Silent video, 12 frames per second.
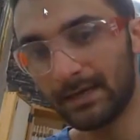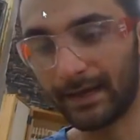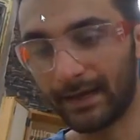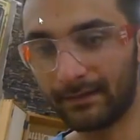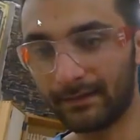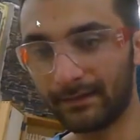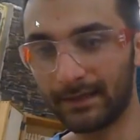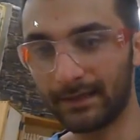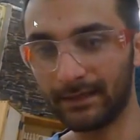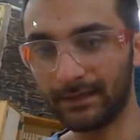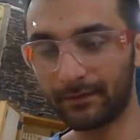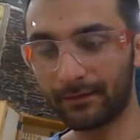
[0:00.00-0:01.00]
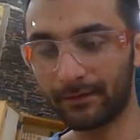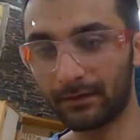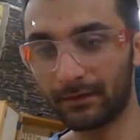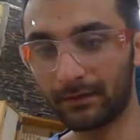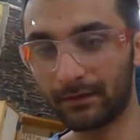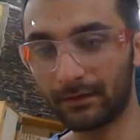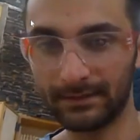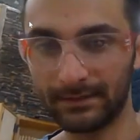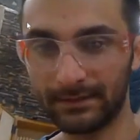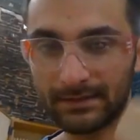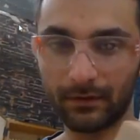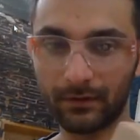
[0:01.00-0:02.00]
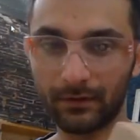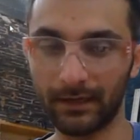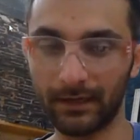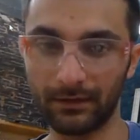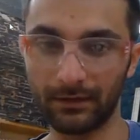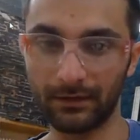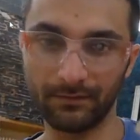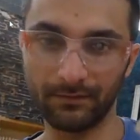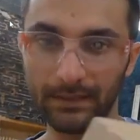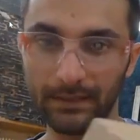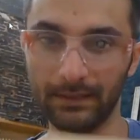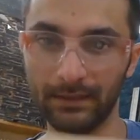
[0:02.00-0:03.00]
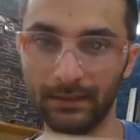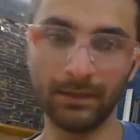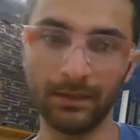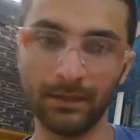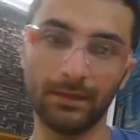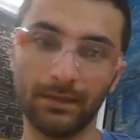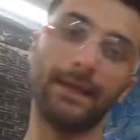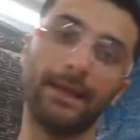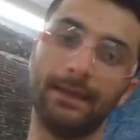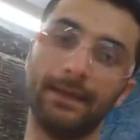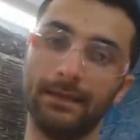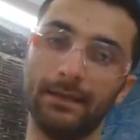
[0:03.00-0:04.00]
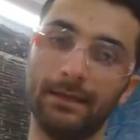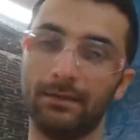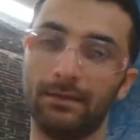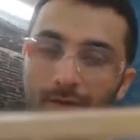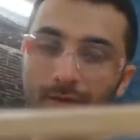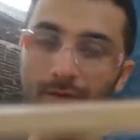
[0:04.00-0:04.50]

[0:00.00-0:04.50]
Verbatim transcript: And then the other is for there to be a, over the